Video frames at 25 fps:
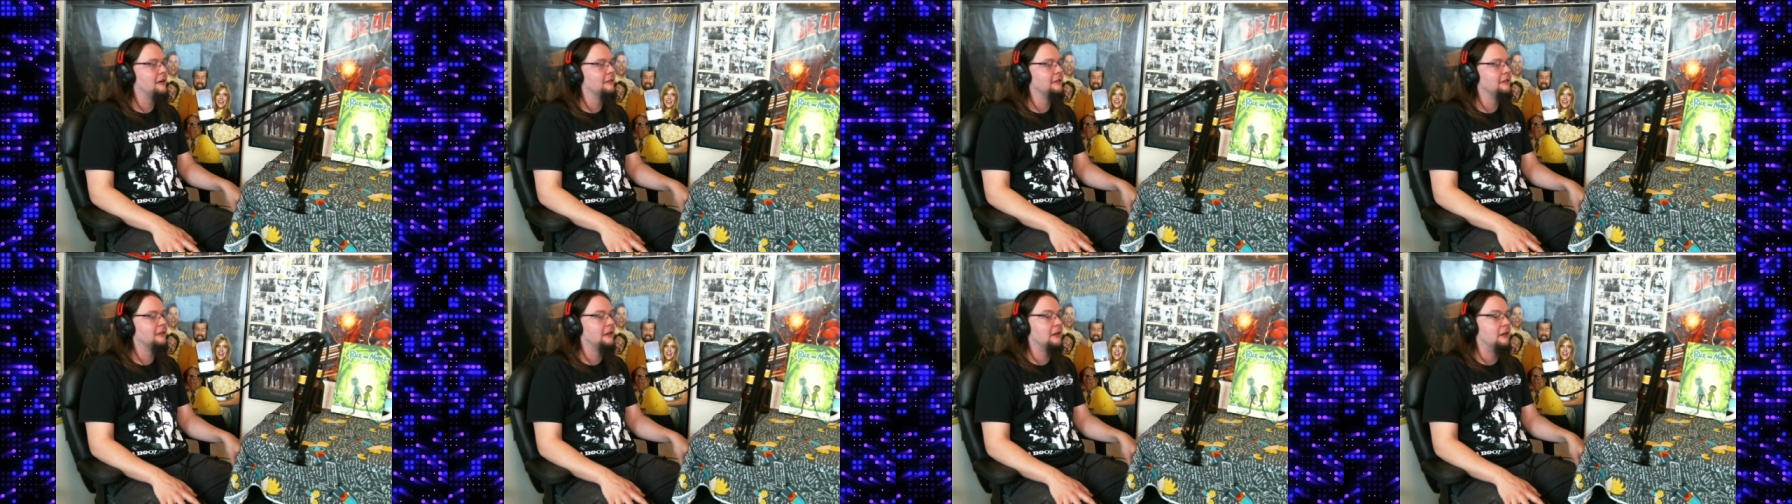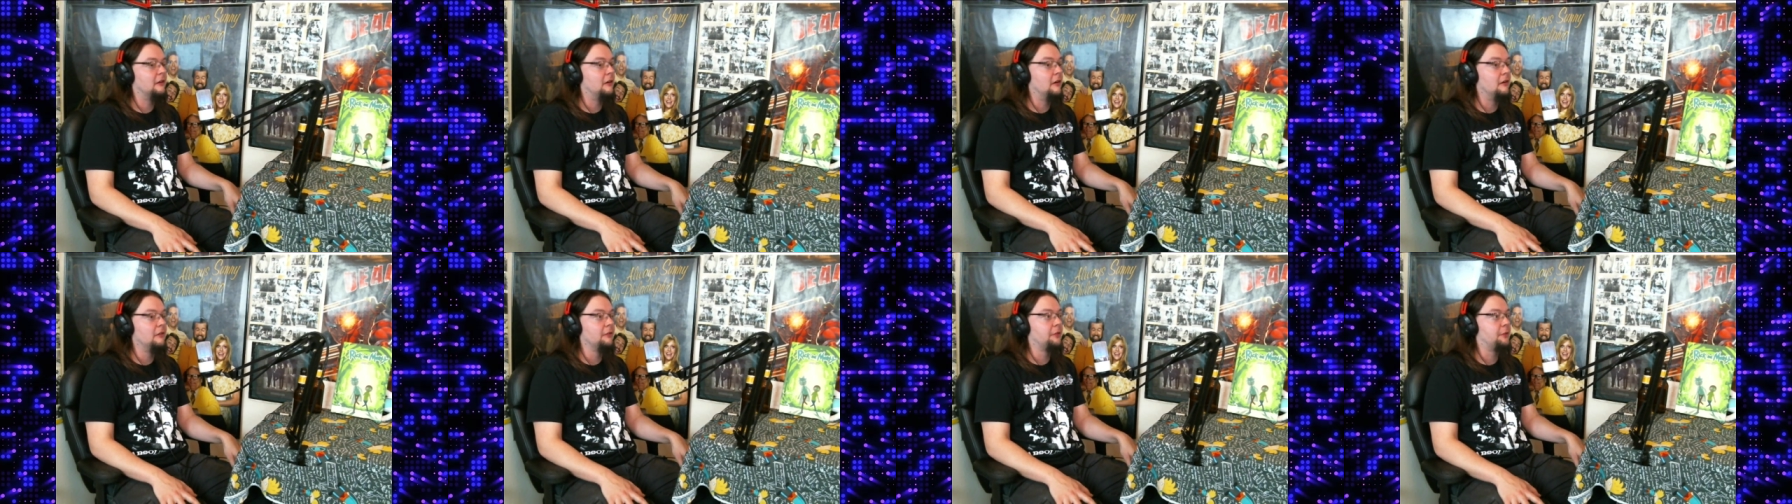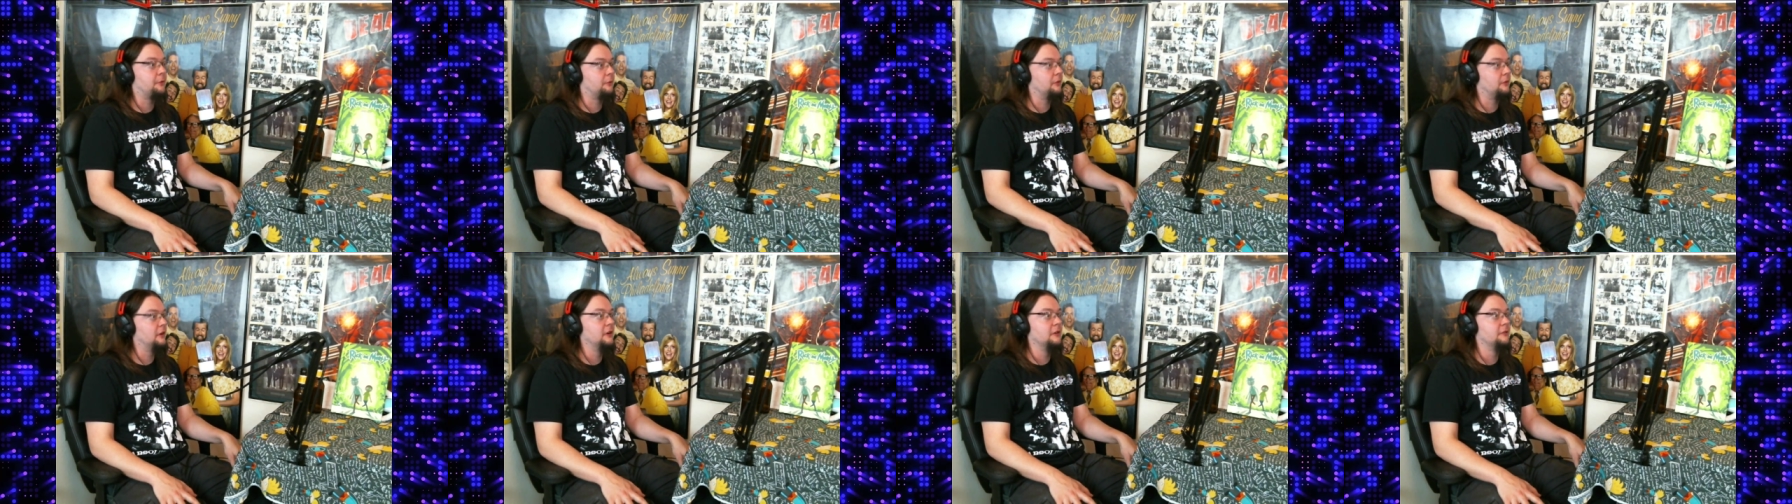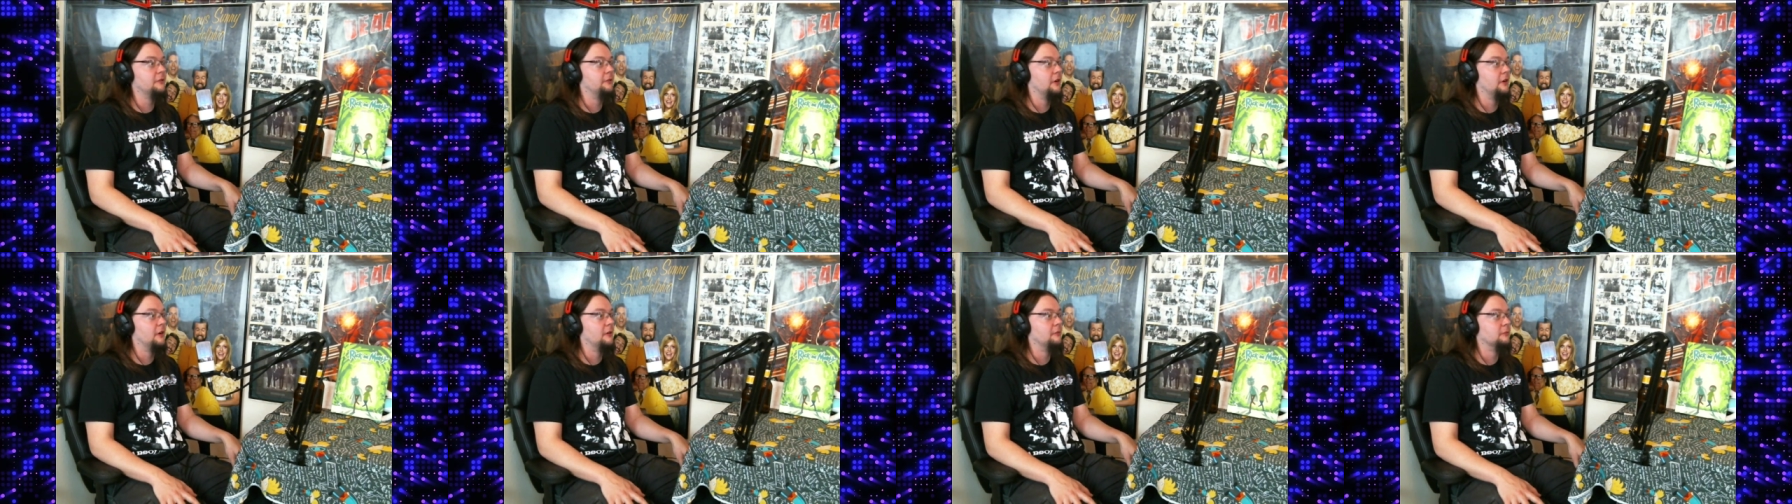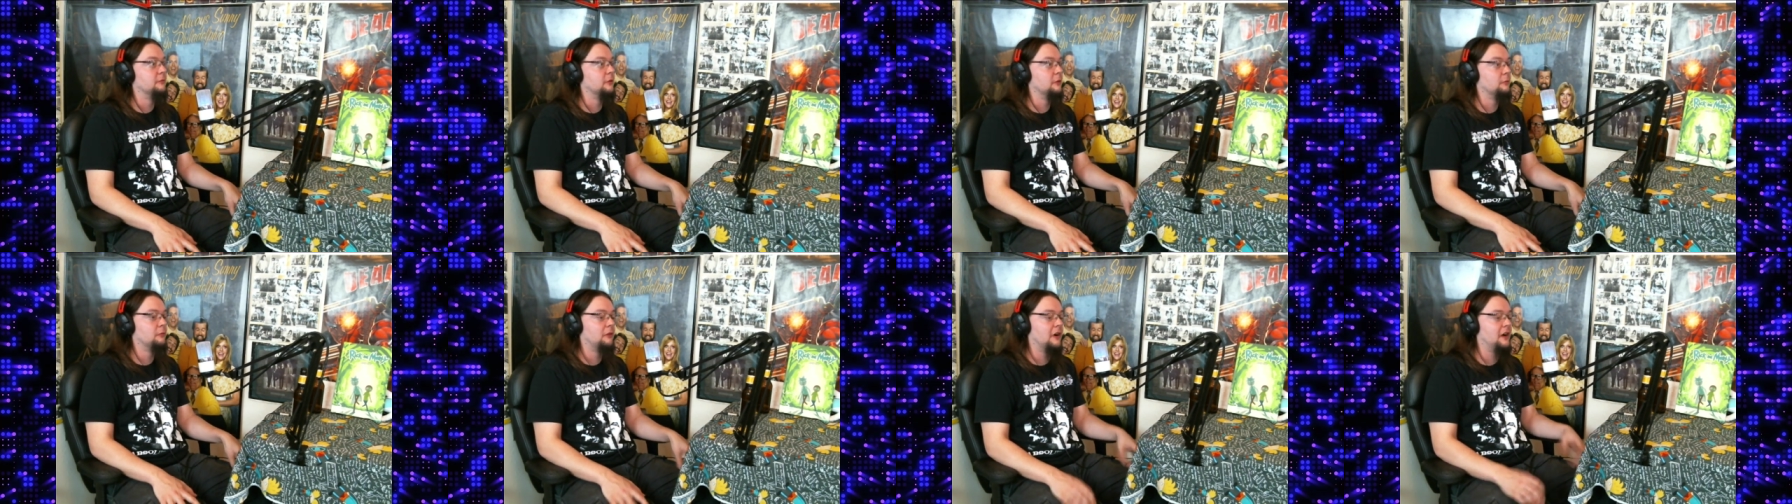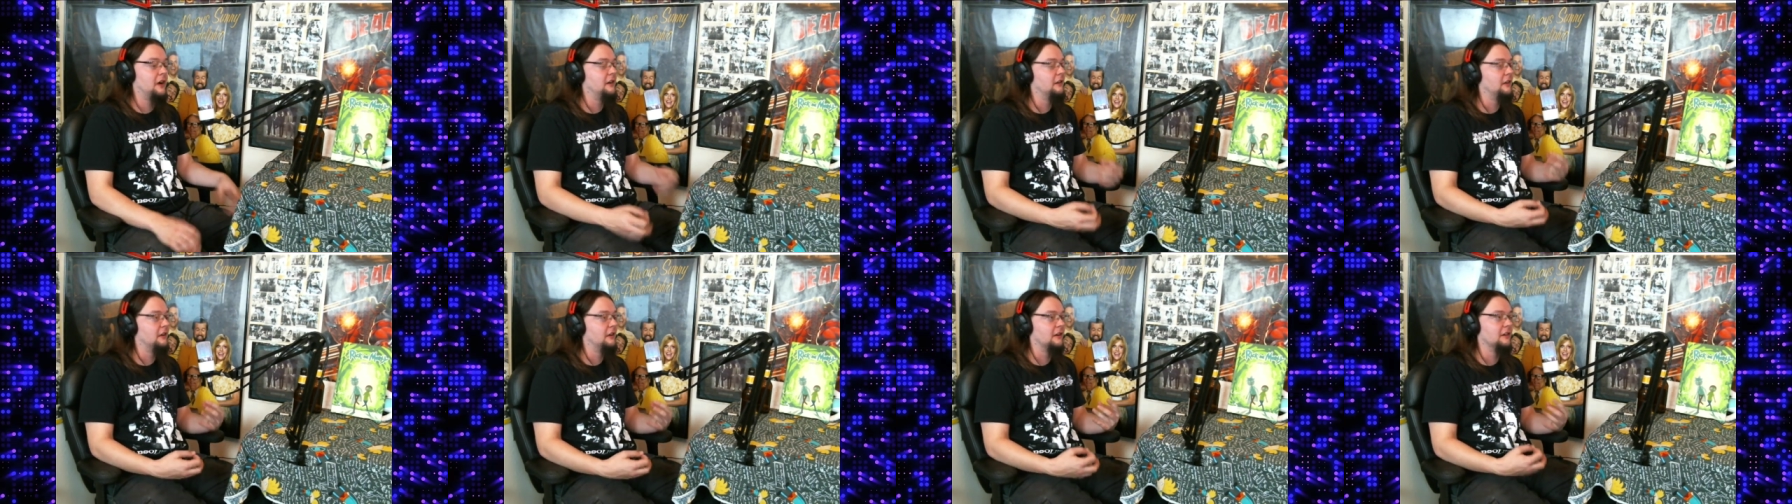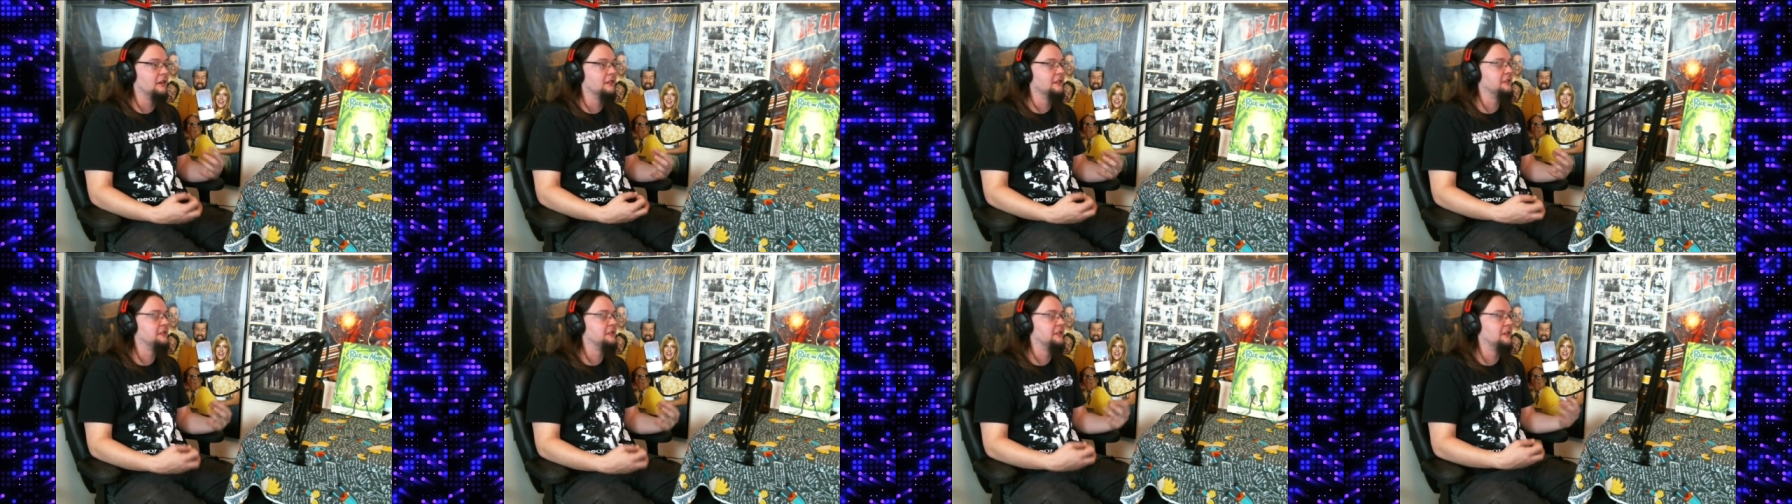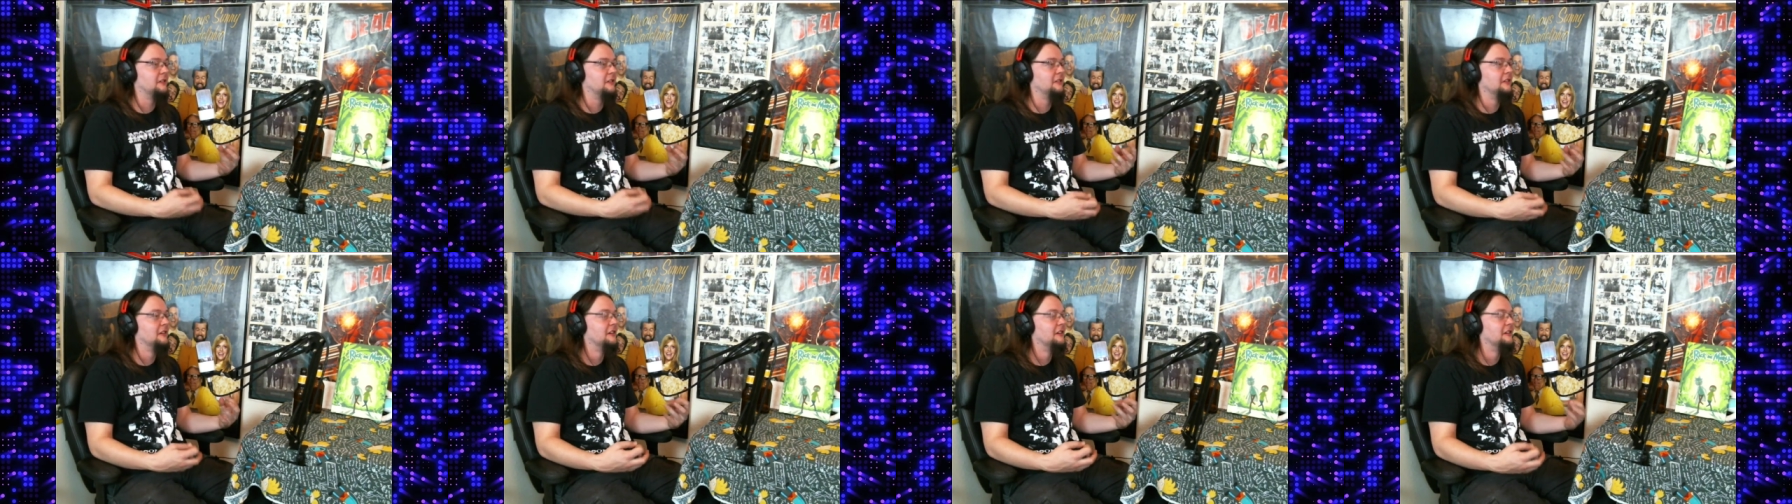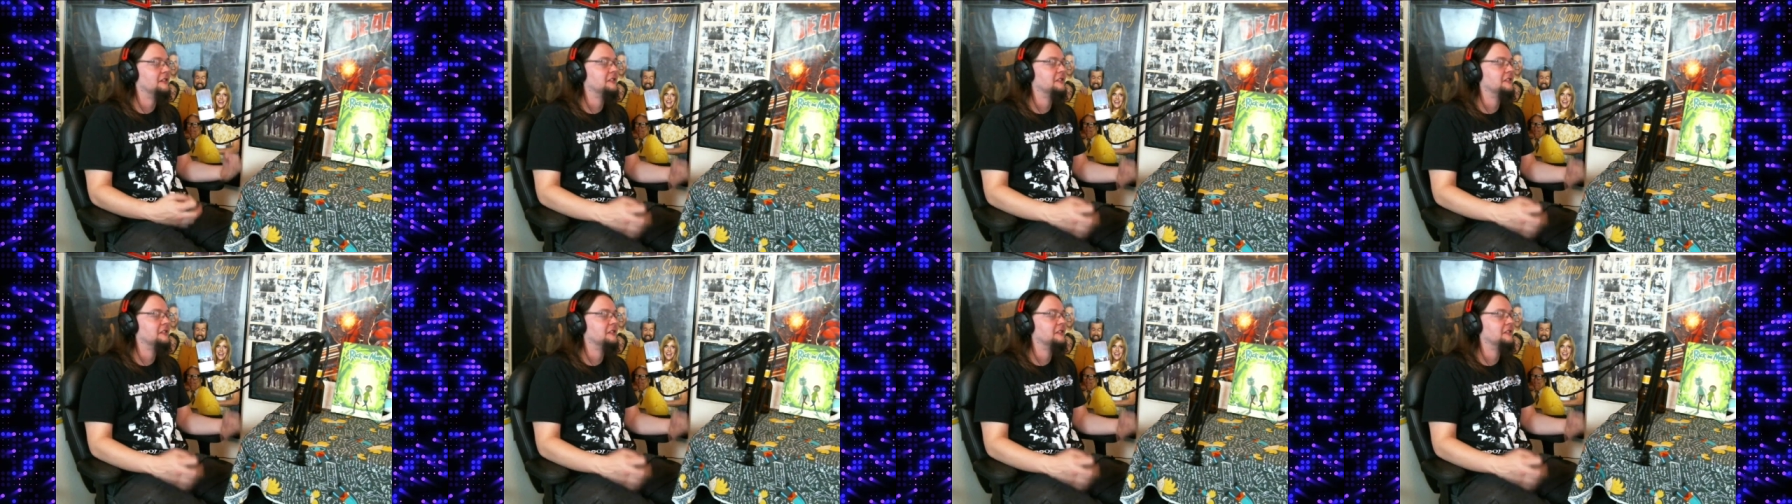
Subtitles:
And all three of them were wailing on the solos.